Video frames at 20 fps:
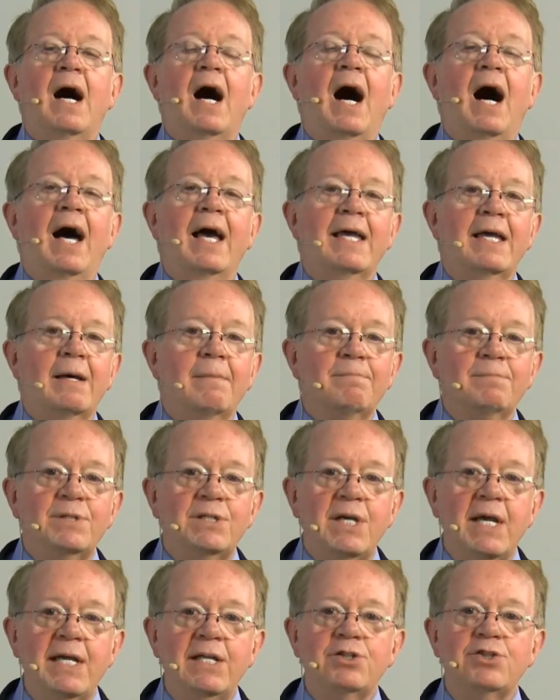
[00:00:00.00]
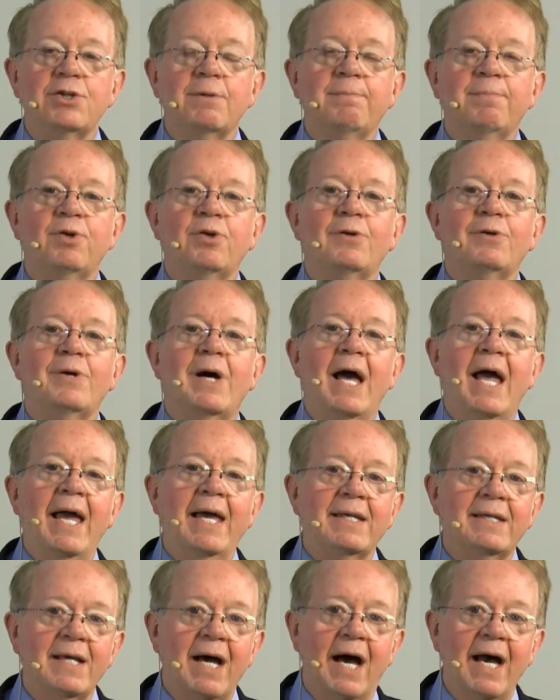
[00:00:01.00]
I am teachable
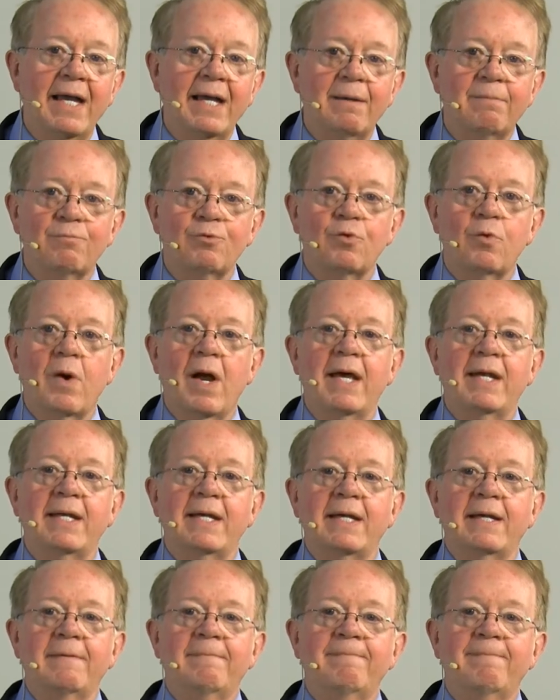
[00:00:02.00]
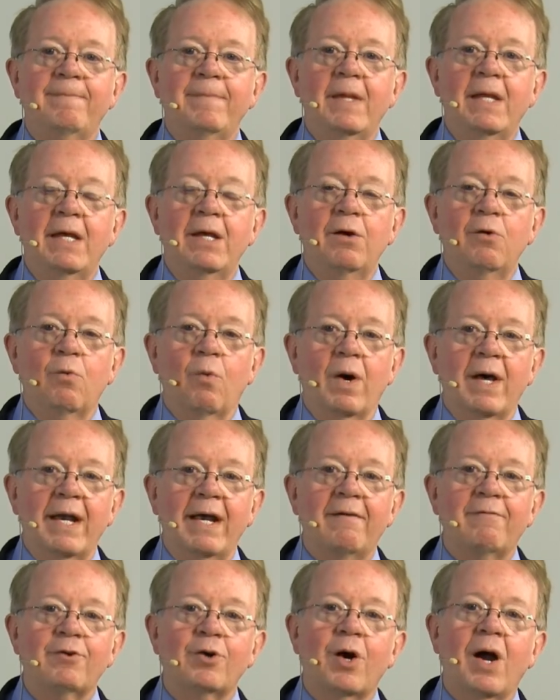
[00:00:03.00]
and I am ready.
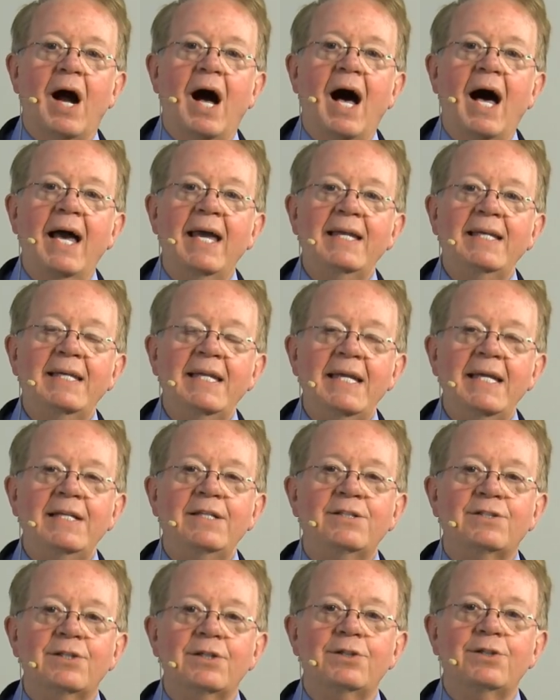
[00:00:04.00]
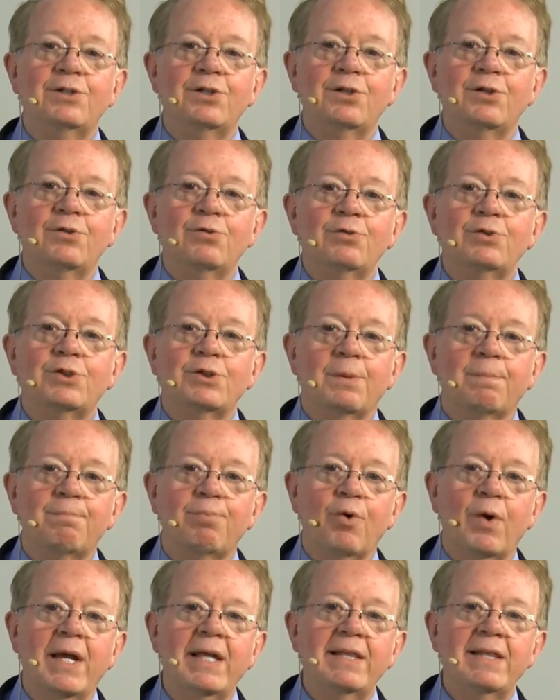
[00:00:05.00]
Whatever I need to do to
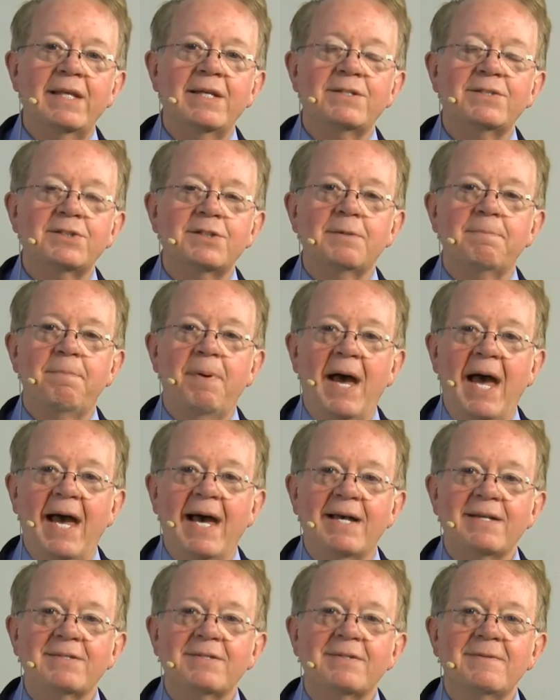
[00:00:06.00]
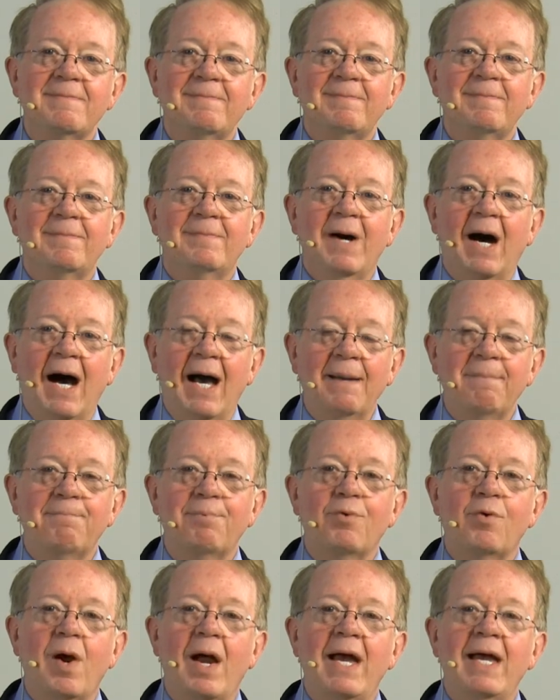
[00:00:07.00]
bring this to pass, I
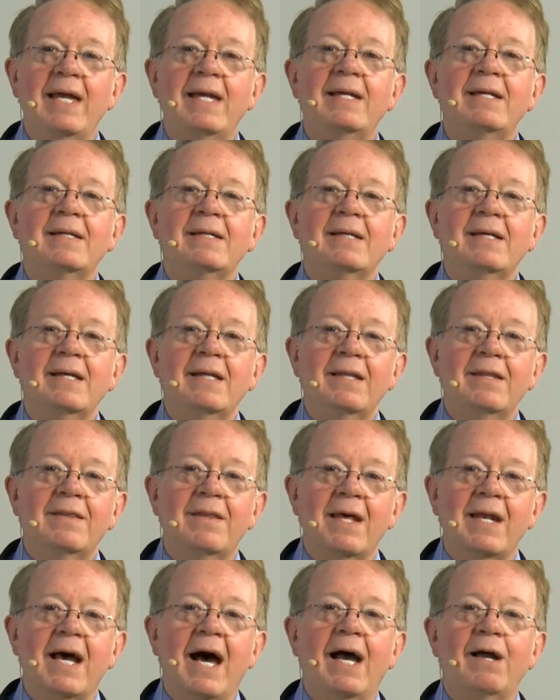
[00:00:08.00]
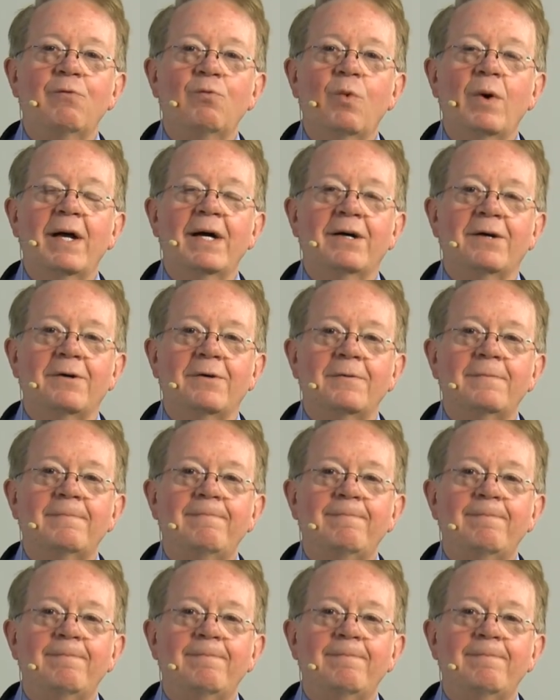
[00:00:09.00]
pray that I will.